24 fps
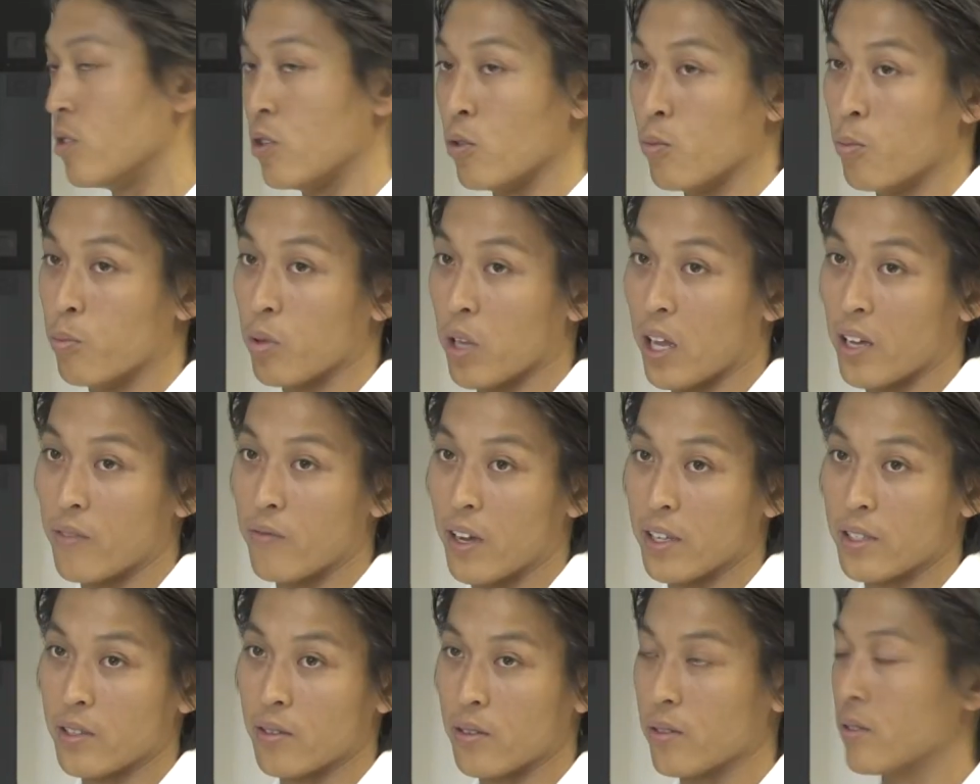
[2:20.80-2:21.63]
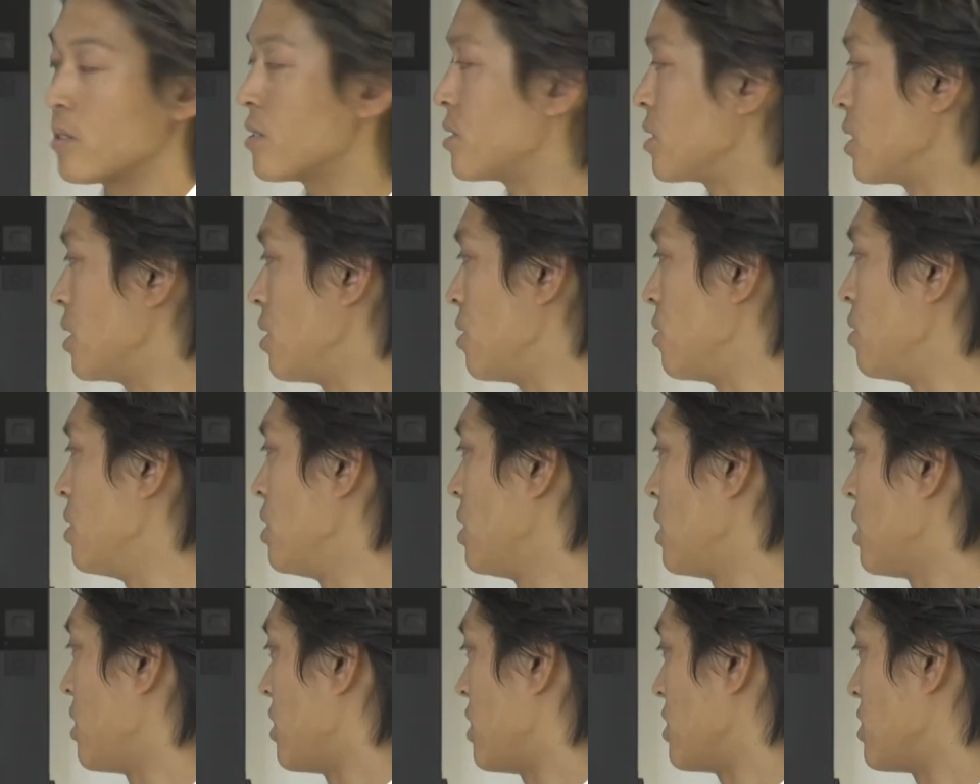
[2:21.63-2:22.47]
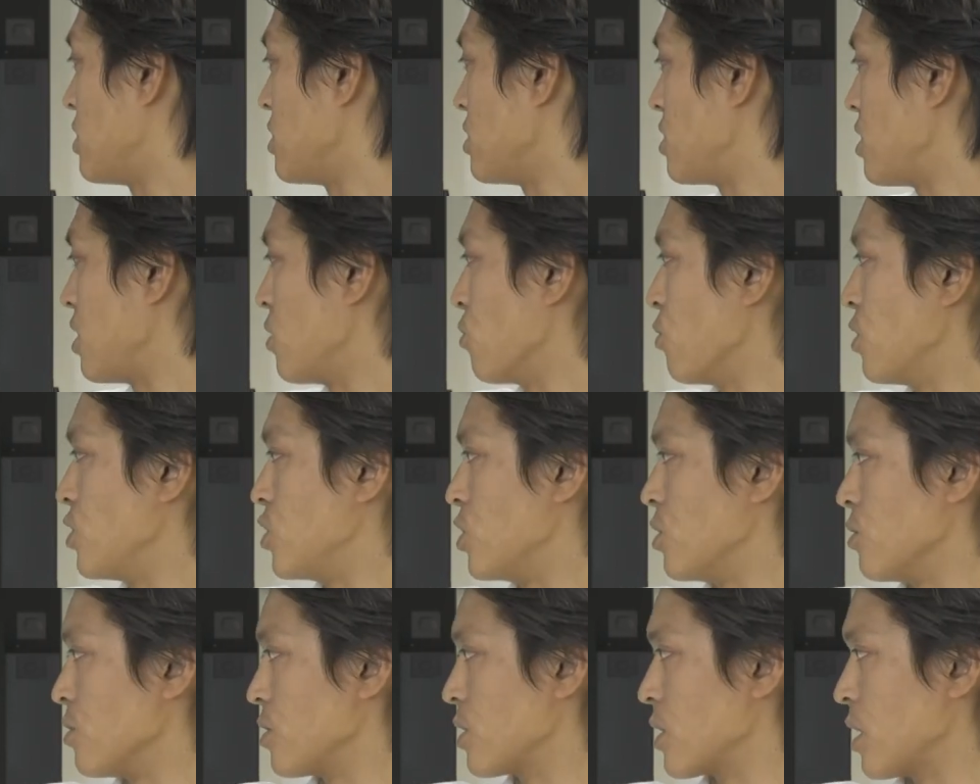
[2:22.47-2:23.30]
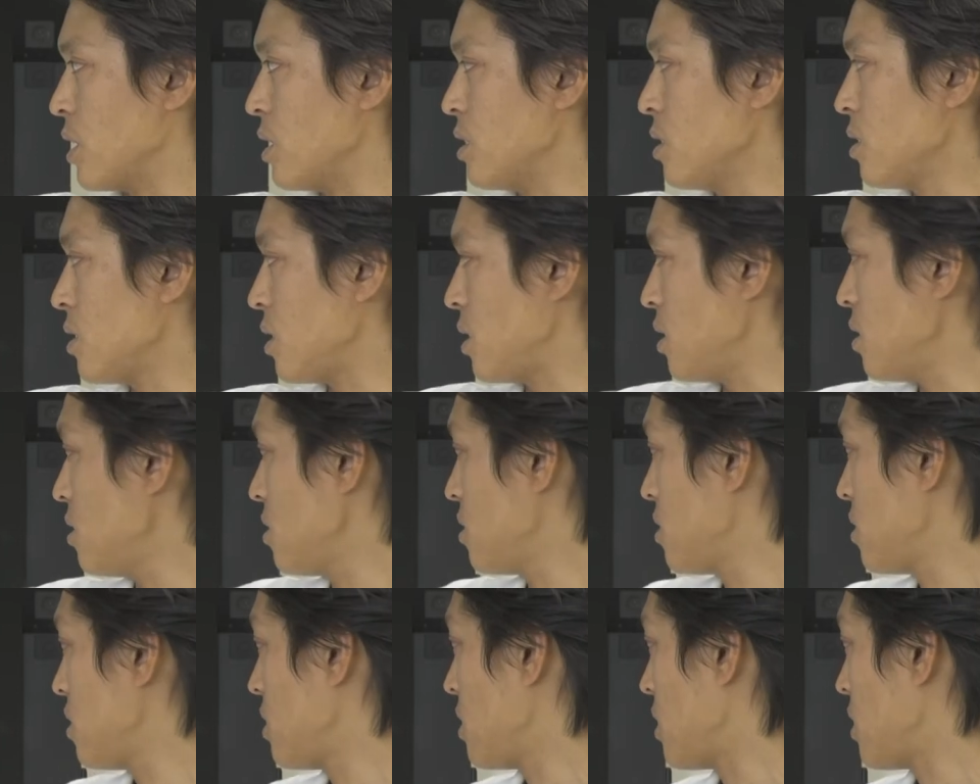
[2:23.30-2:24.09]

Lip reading: new blood vessels. So this is the original skin here,